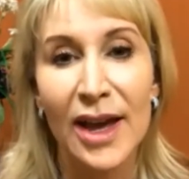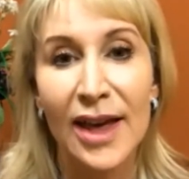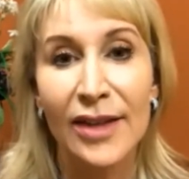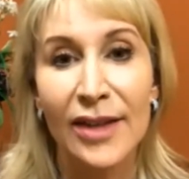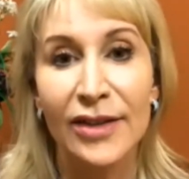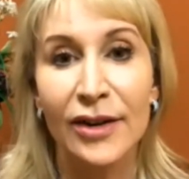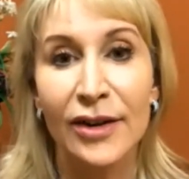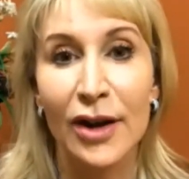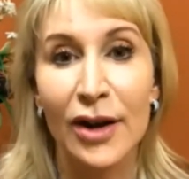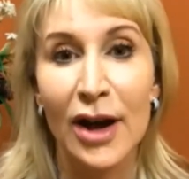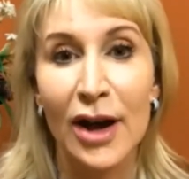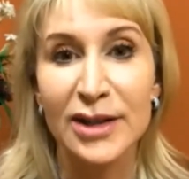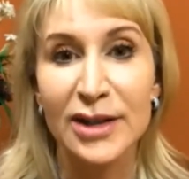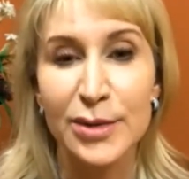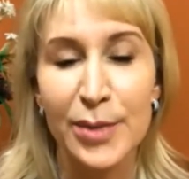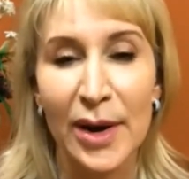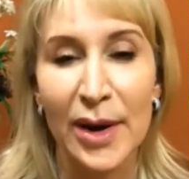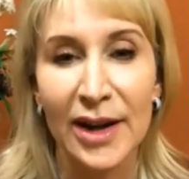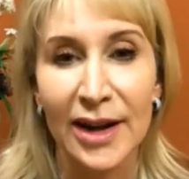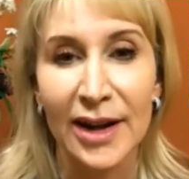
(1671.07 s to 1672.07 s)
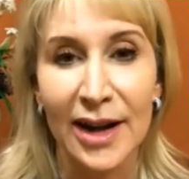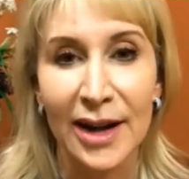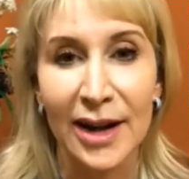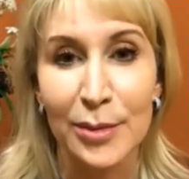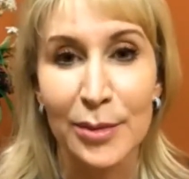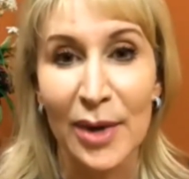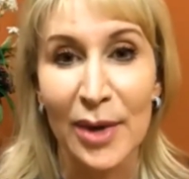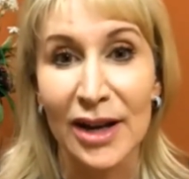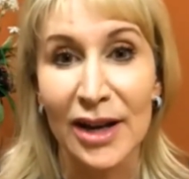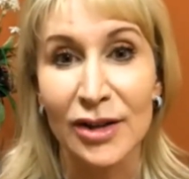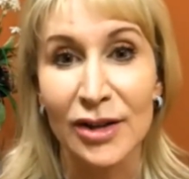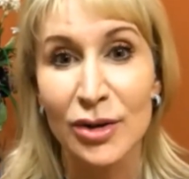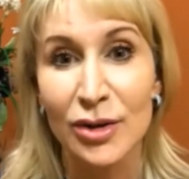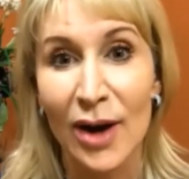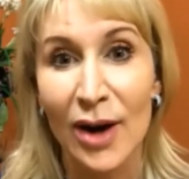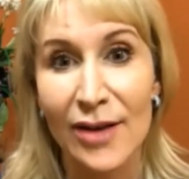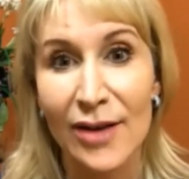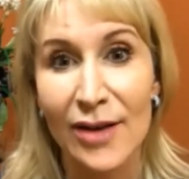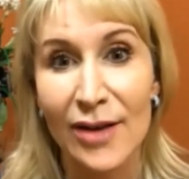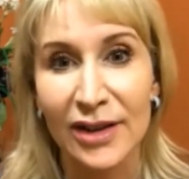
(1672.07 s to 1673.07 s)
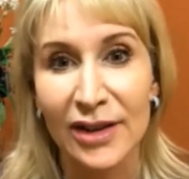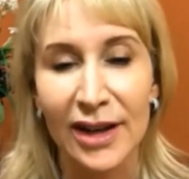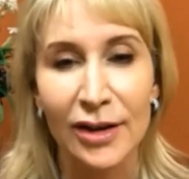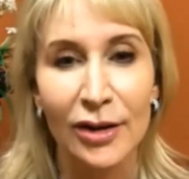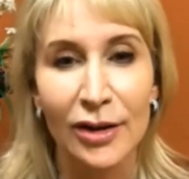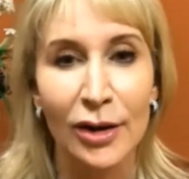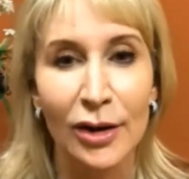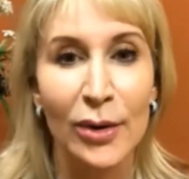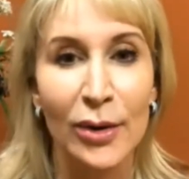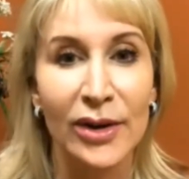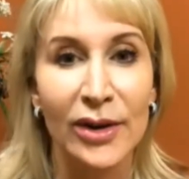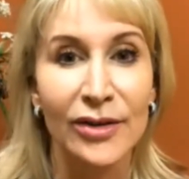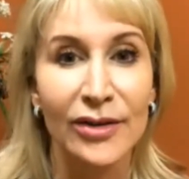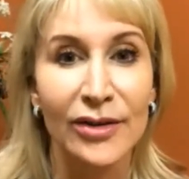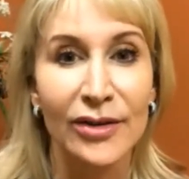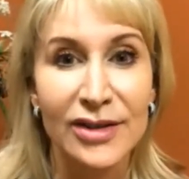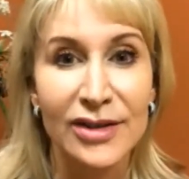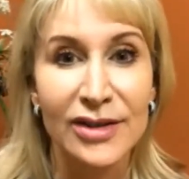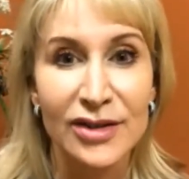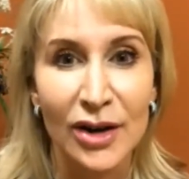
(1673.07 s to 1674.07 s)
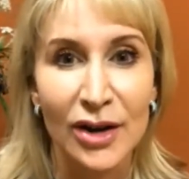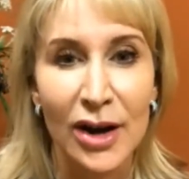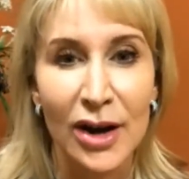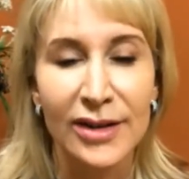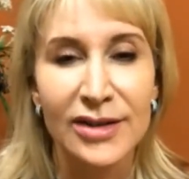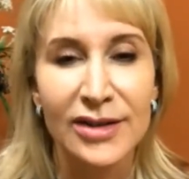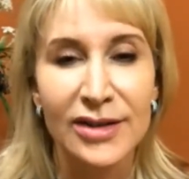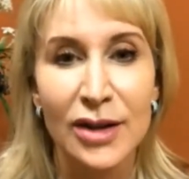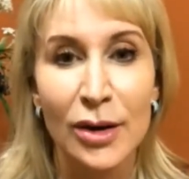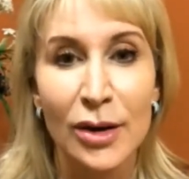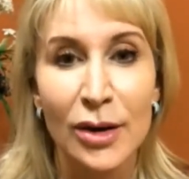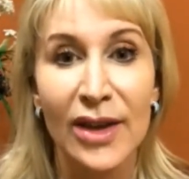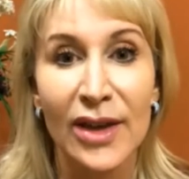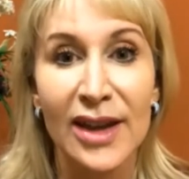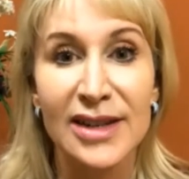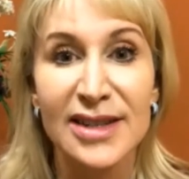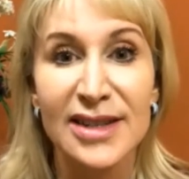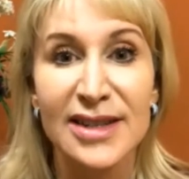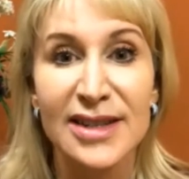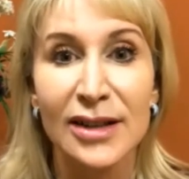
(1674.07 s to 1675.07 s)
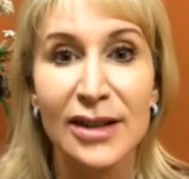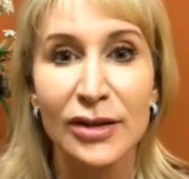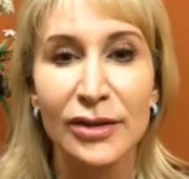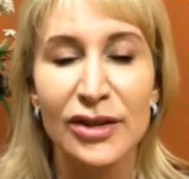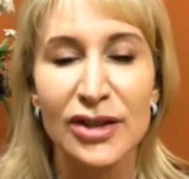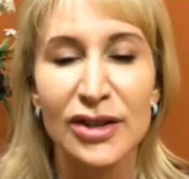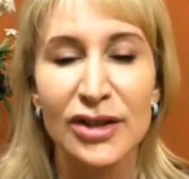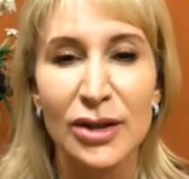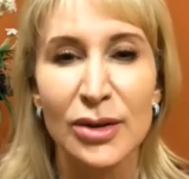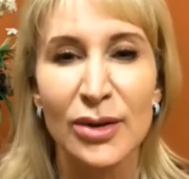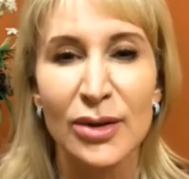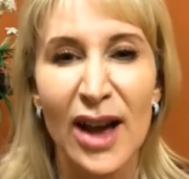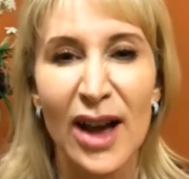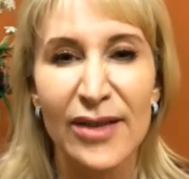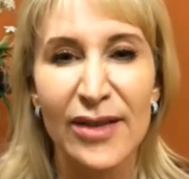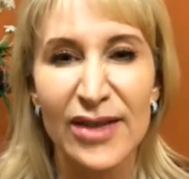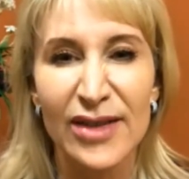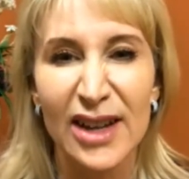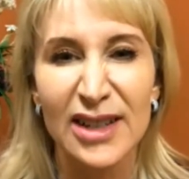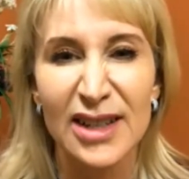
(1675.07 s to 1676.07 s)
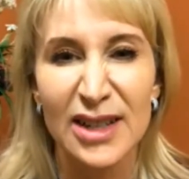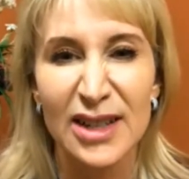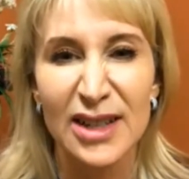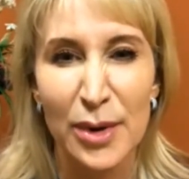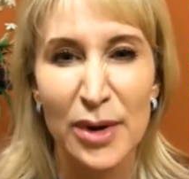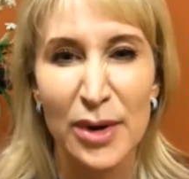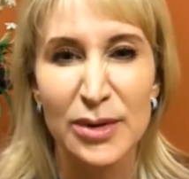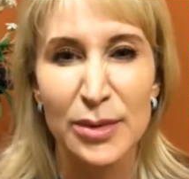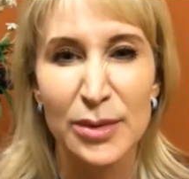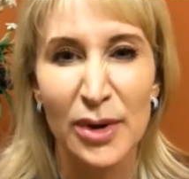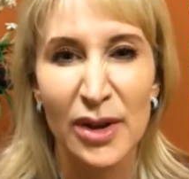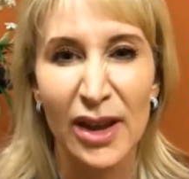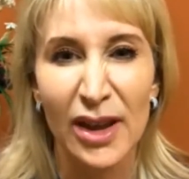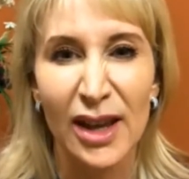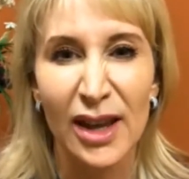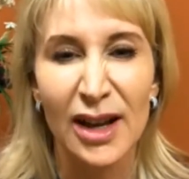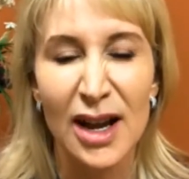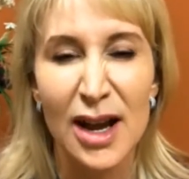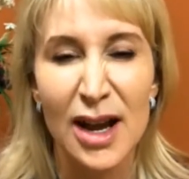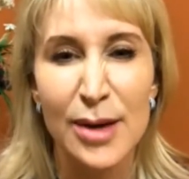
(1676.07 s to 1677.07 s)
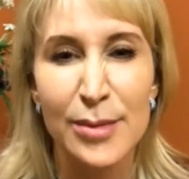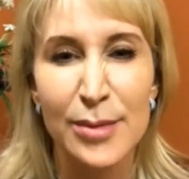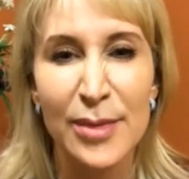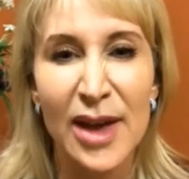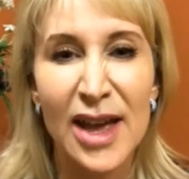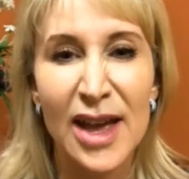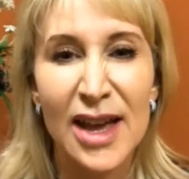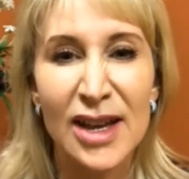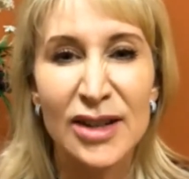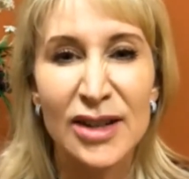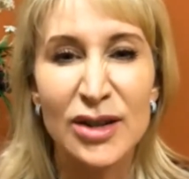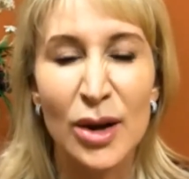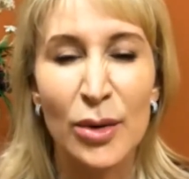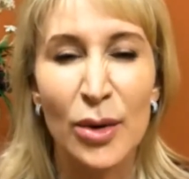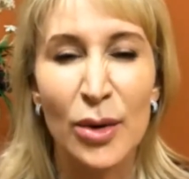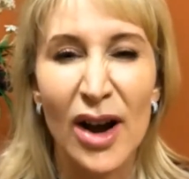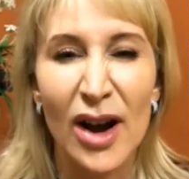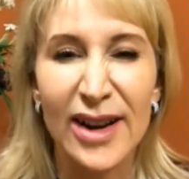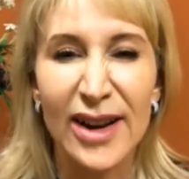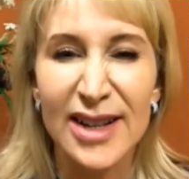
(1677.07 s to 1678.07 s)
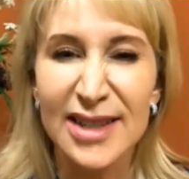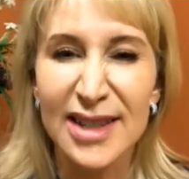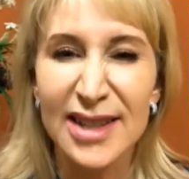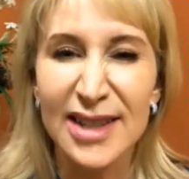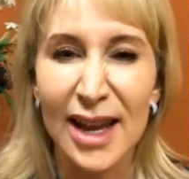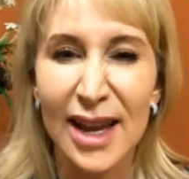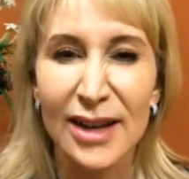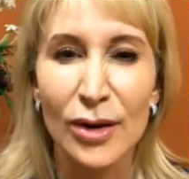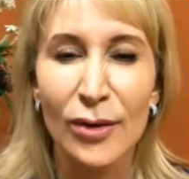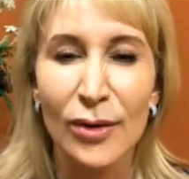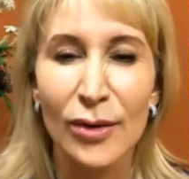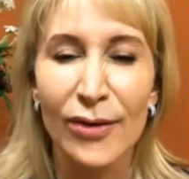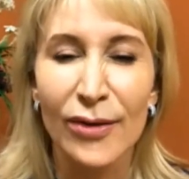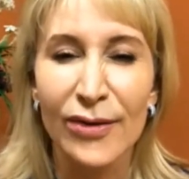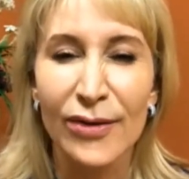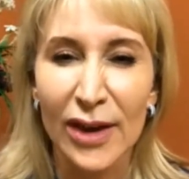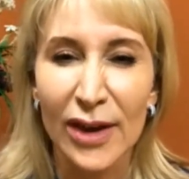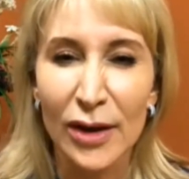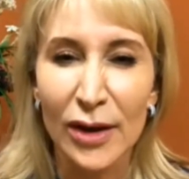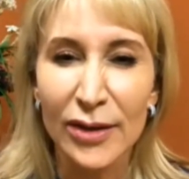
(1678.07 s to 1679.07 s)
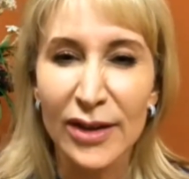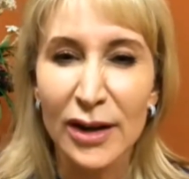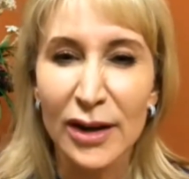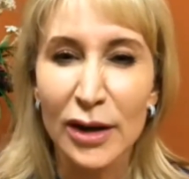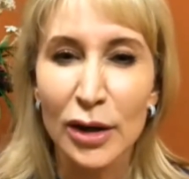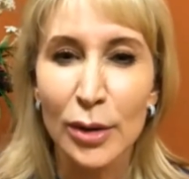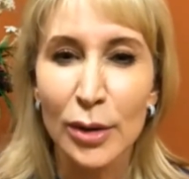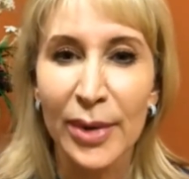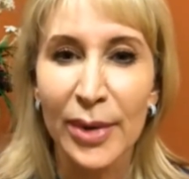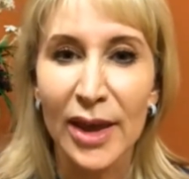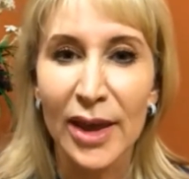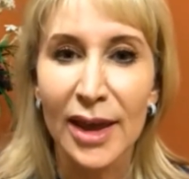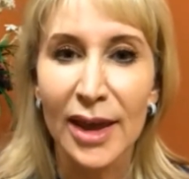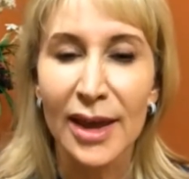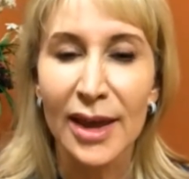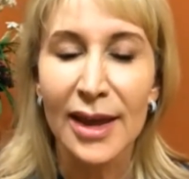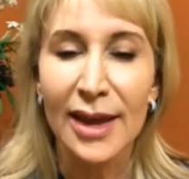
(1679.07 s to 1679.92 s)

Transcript: they're not spending any money traveling or going to restaurants. So they still do have that disposable income. So honestly, I don't feel that it'll be